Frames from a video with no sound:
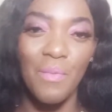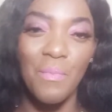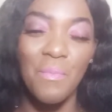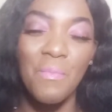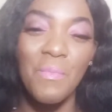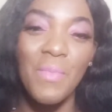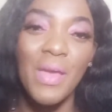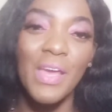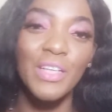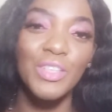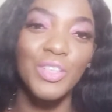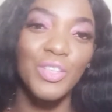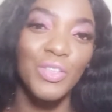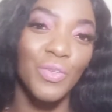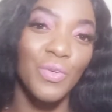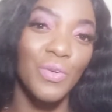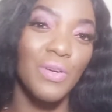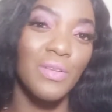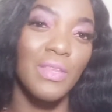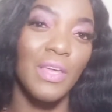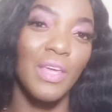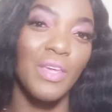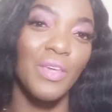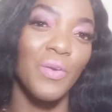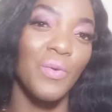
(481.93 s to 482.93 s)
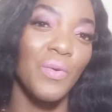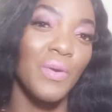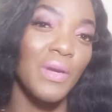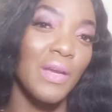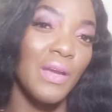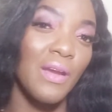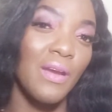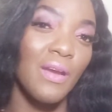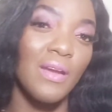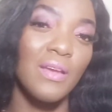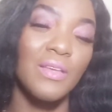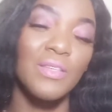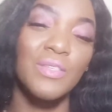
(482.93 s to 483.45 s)
Make sure that your
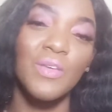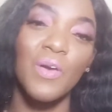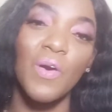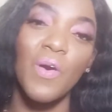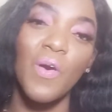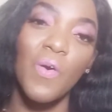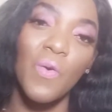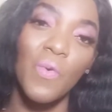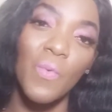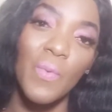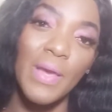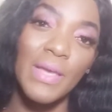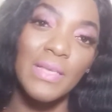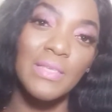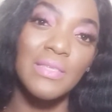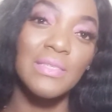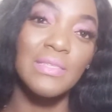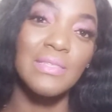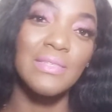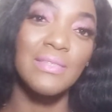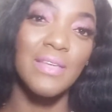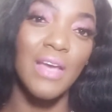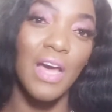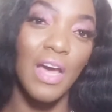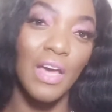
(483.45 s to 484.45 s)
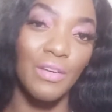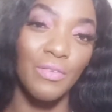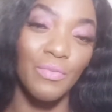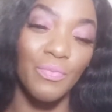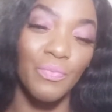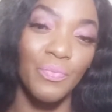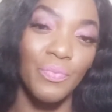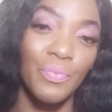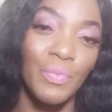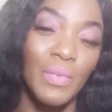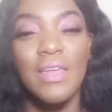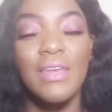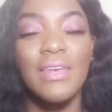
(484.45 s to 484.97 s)
hair is always done.
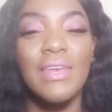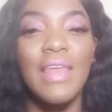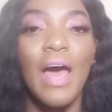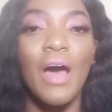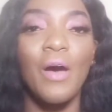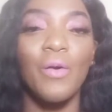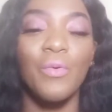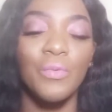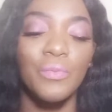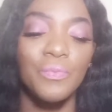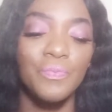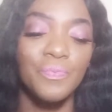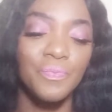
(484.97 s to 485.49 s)
Now,